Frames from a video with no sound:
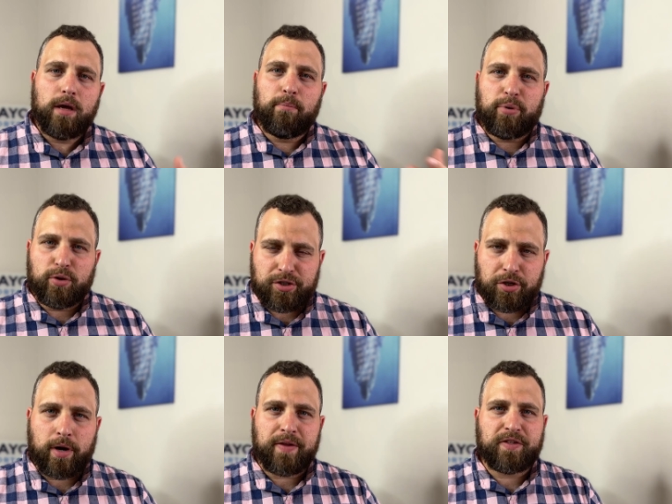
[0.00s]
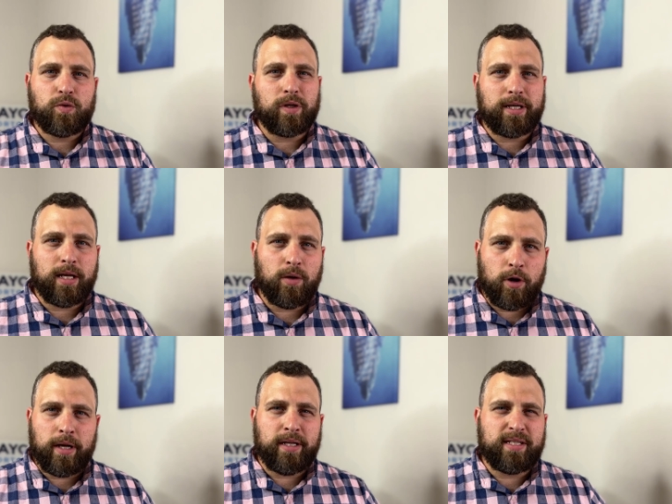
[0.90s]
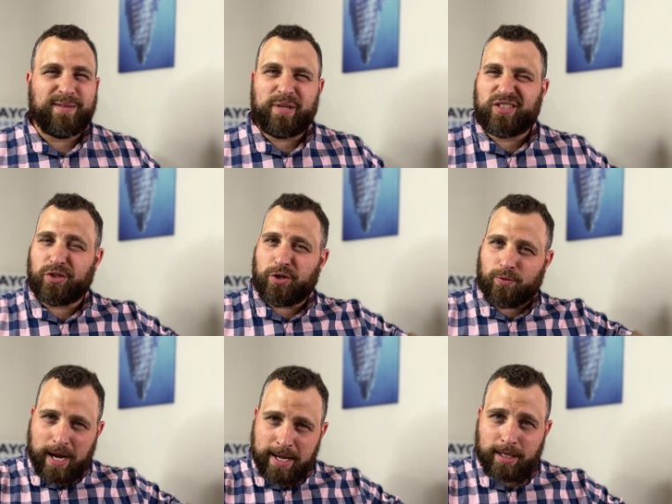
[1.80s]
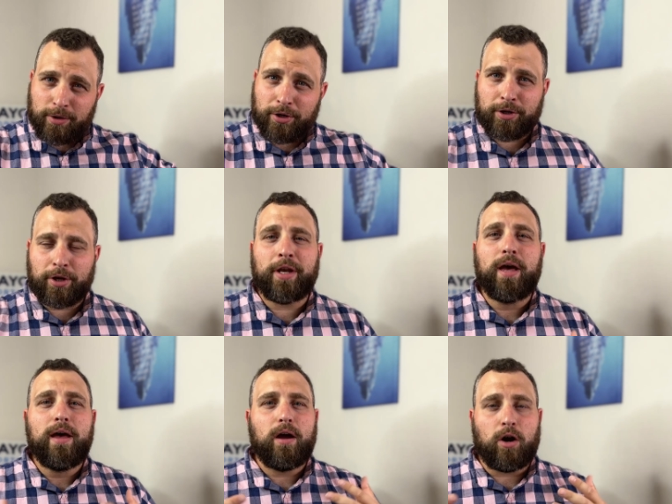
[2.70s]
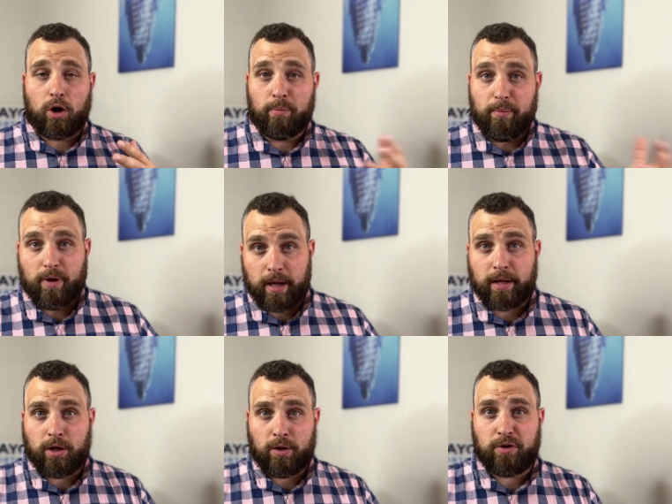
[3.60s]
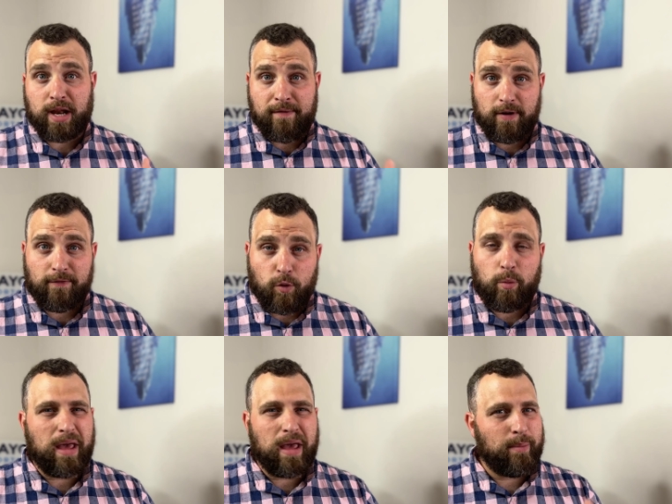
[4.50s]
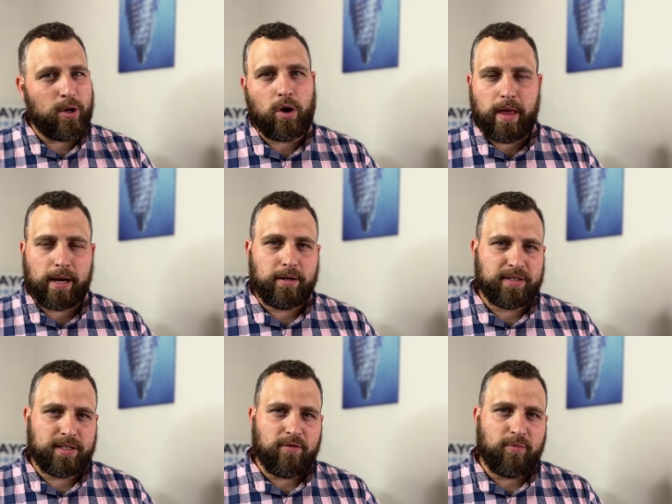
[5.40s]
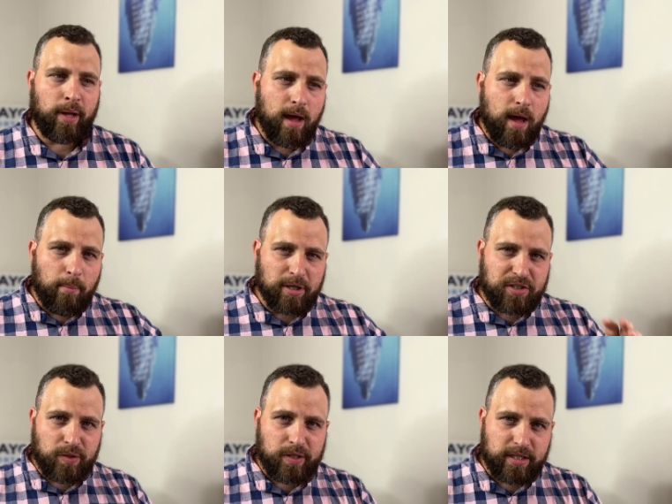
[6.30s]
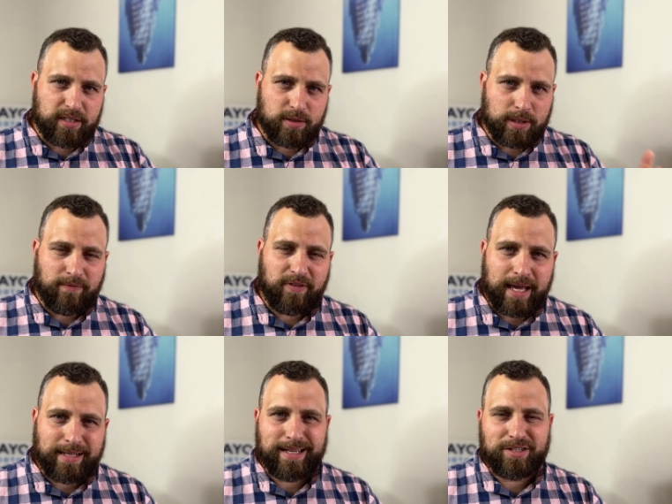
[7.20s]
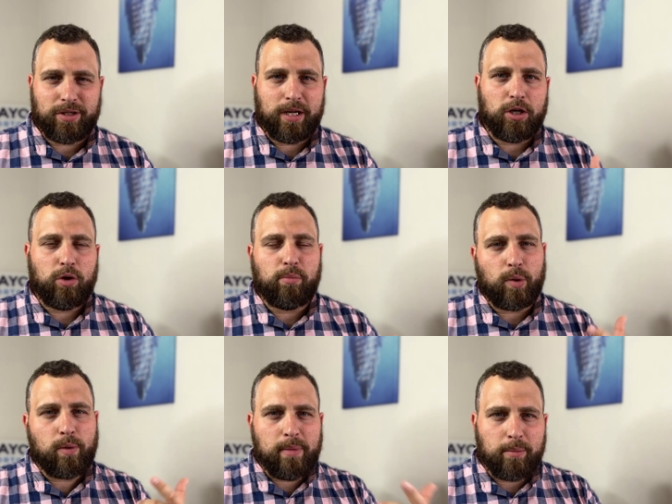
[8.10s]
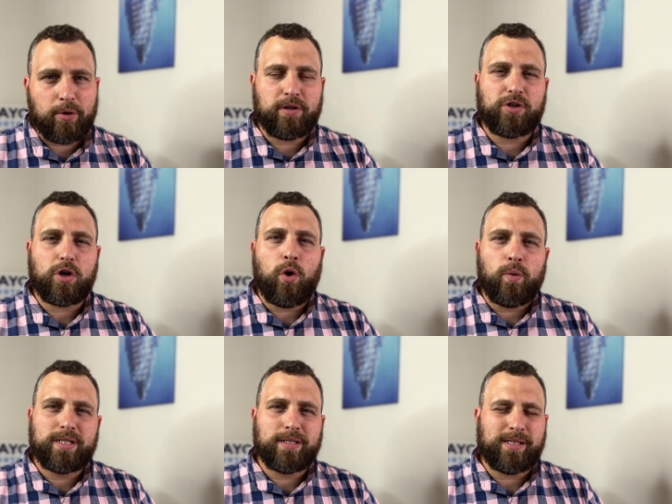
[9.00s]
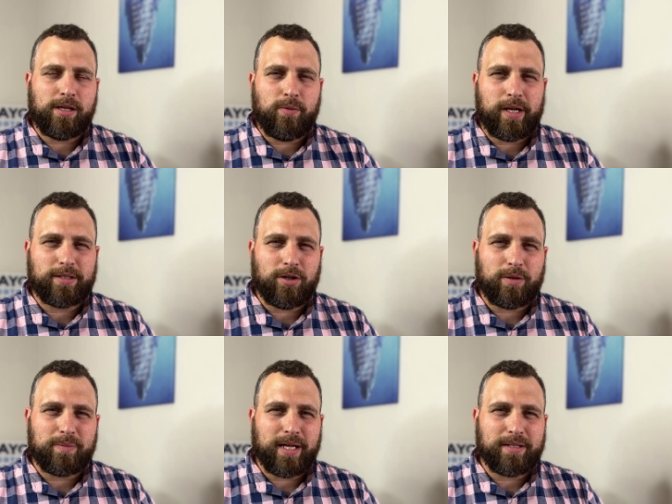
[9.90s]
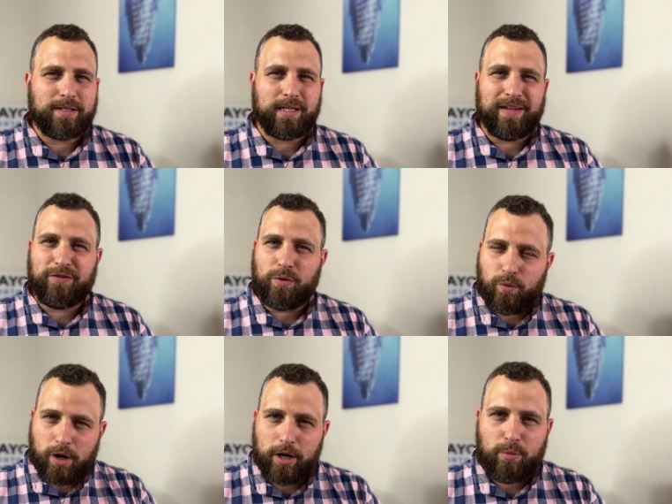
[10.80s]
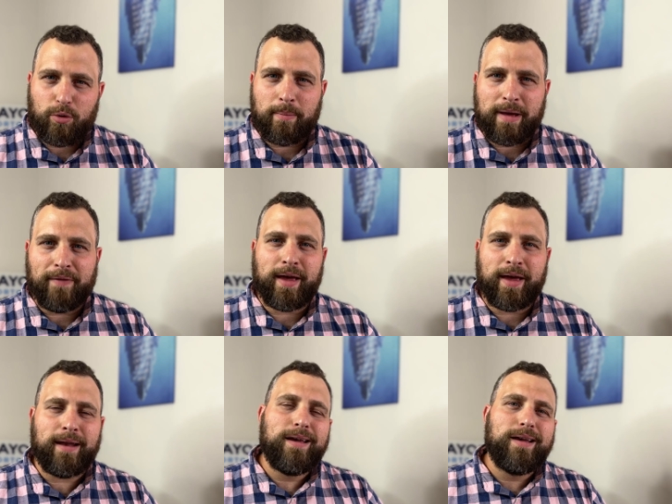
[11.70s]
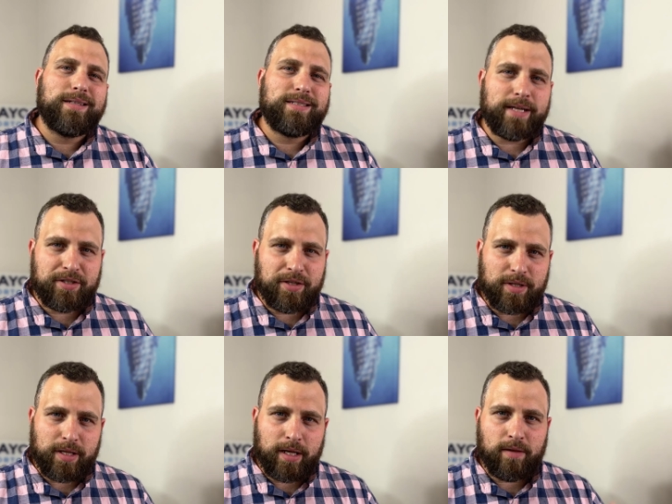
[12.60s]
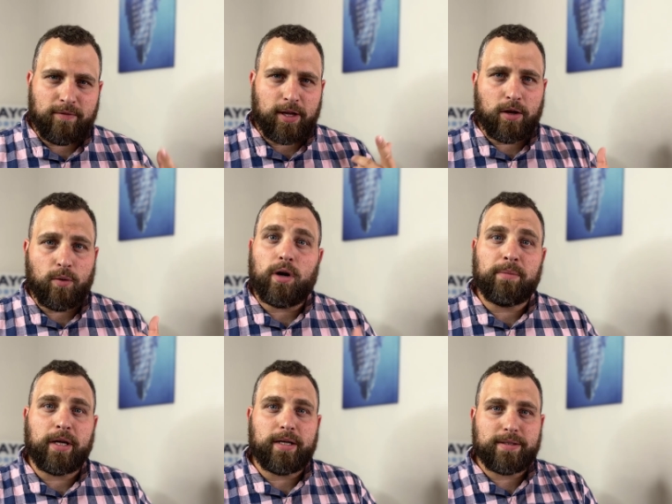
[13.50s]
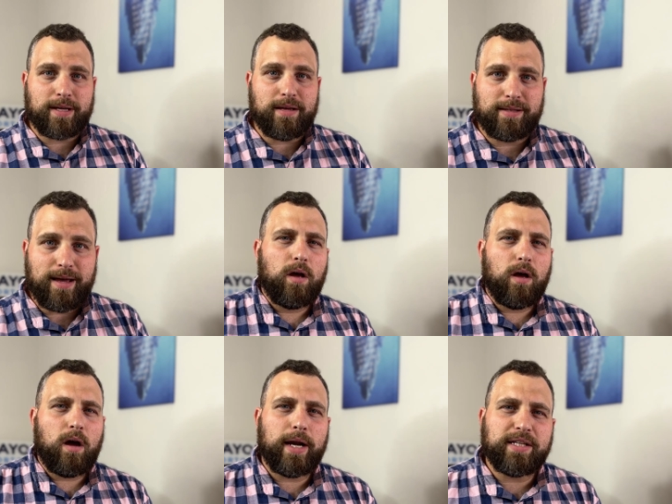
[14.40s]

boost your credit score, get it where it needs to be so your rate can look good or, or uh, you know, you can have an affordable payment and all that good stuff. But, but two years is what the VA says you need to do. But remember, there's always extenuating circumstances. And if you want to know more about that, Stay tuned to the end of the video where I'm going to discuss that. All right,